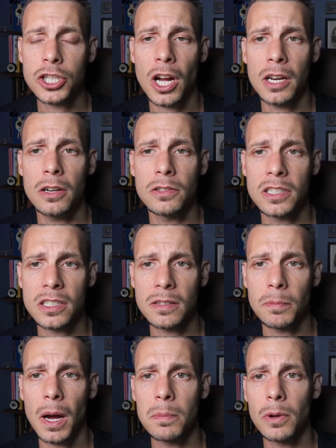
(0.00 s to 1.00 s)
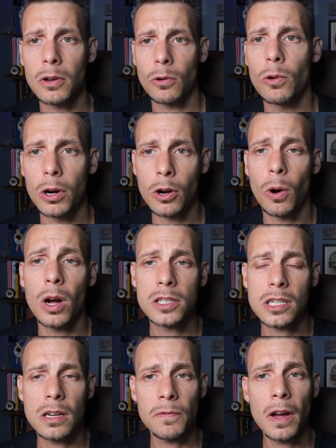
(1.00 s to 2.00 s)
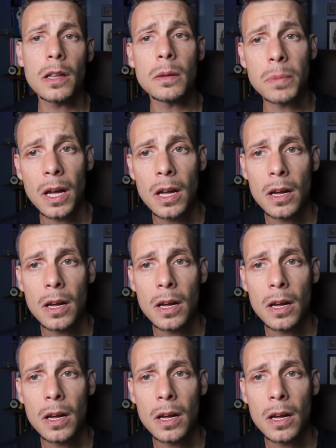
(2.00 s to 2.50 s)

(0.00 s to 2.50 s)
diagnosis of bipolar or go on to develop